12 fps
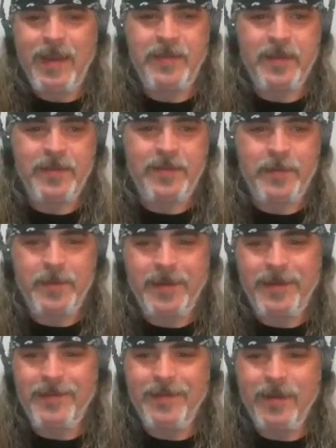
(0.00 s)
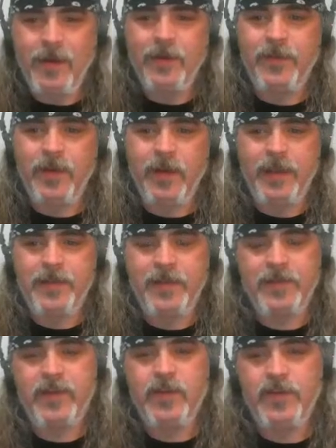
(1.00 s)
Atheist Jeopardy? Oh, it's on
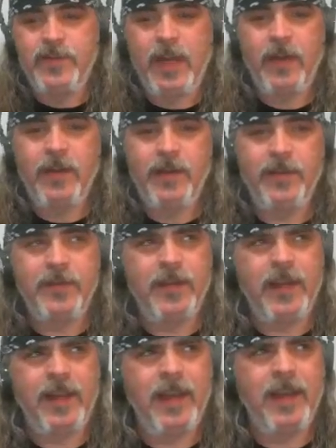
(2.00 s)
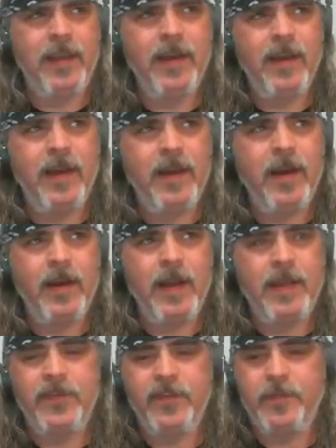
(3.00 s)
Atheist News channel. He does it like on
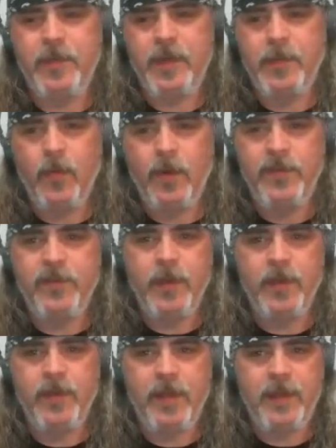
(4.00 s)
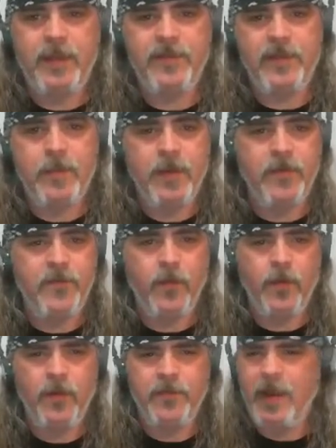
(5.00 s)
average, it's been about once a month. I think he's done about
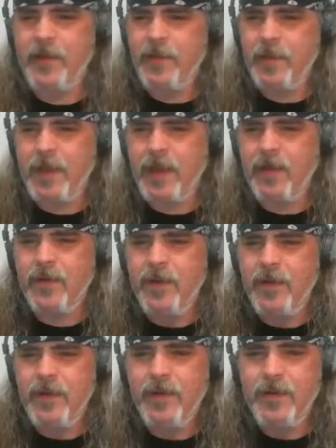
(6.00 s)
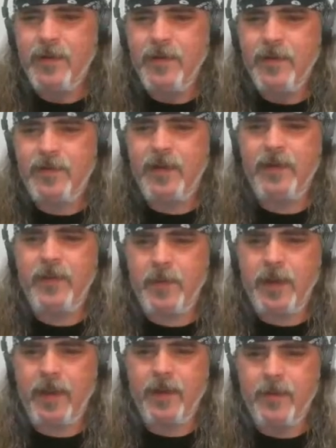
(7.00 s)
4 or 5 of them now. Steve, how
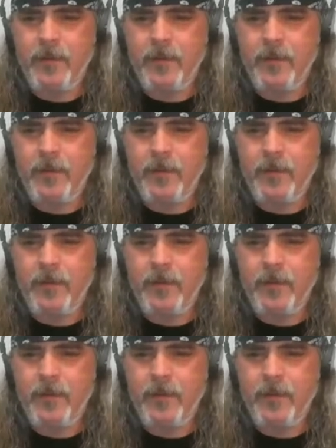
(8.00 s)
many?